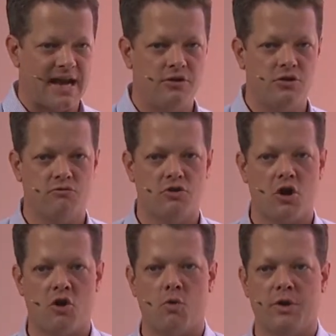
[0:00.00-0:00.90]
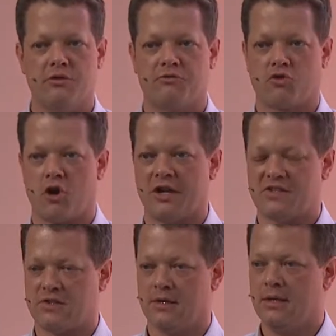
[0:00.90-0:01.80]
How do you know when you've
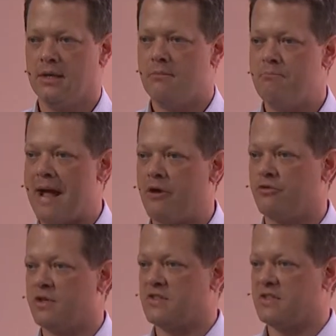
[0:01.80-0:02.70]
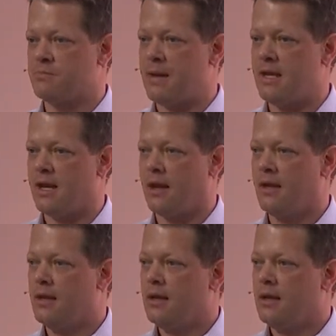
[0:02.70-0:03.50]
crossed boundaries in spending?